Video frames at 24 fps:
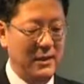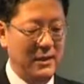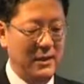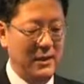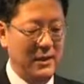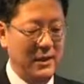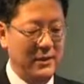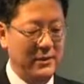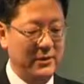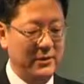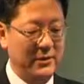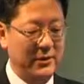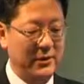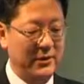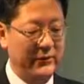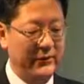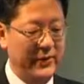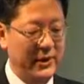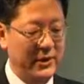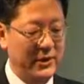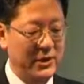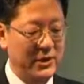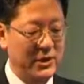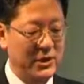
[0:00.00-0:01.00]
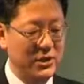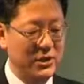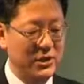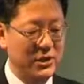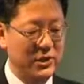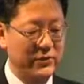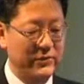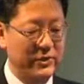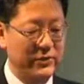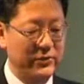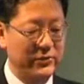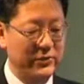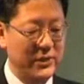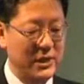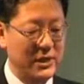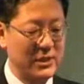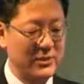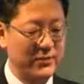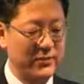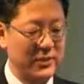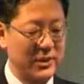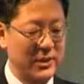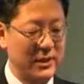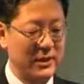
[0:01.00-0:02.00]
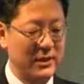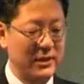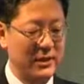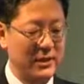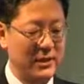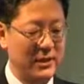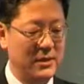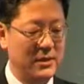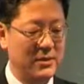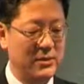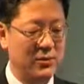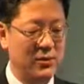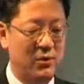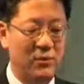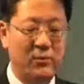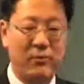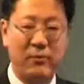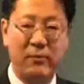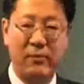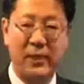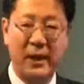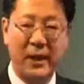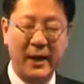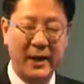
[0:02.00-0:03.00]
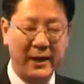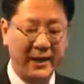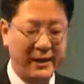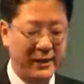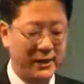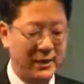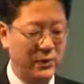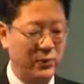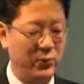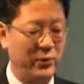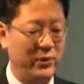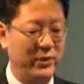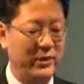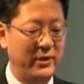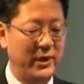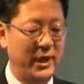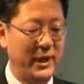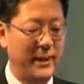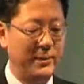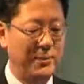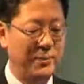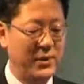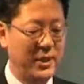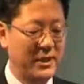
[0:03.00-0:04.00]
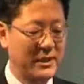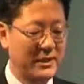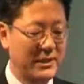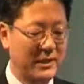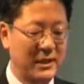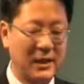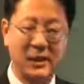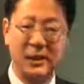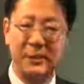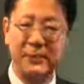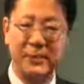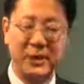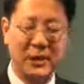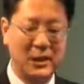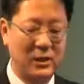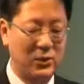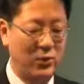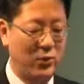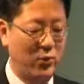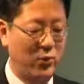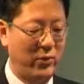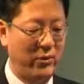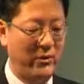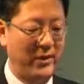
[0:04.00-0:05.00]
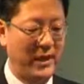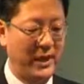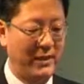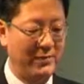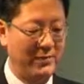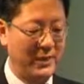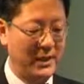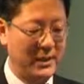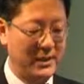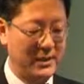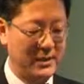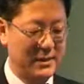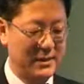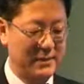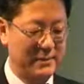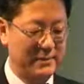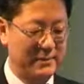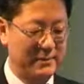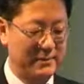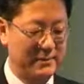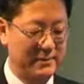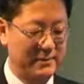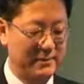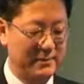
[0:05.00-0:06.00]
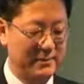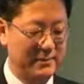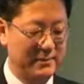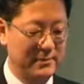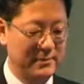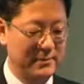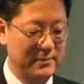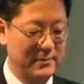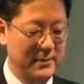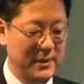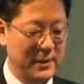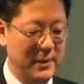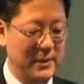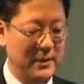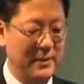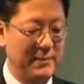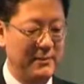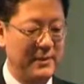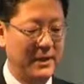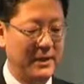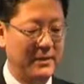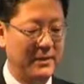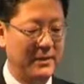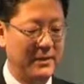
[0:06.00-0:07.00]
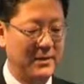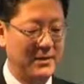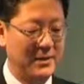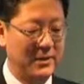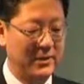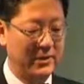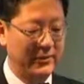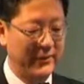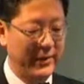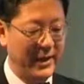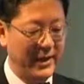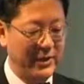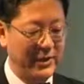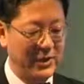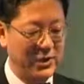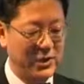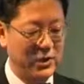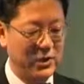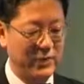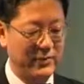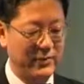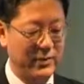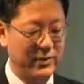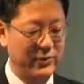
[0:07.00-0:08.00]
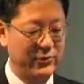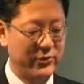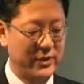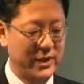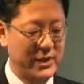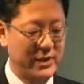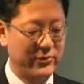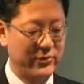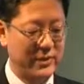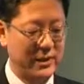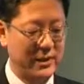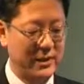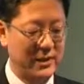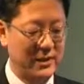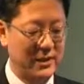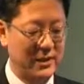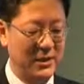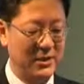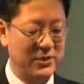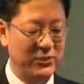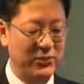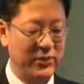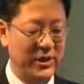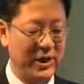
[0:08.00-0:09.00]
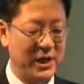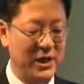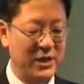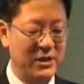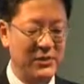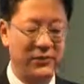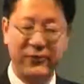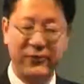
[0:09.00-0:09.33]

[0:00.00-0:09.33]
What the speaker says: And the advantage of a transplant is combined with aplastic anemia or MDS. But this advantage of a transplant is age